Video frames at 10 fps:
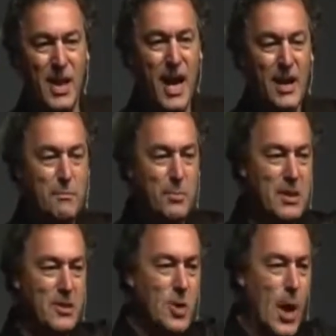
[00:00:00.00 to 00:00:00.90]
I can
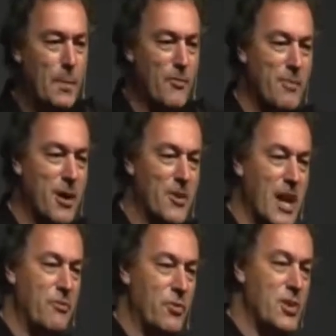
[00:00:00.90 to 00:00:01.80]
be on top of Mount
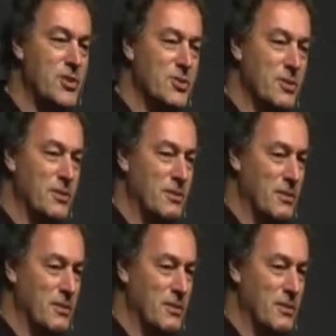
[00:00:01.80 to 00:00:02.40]
Everest.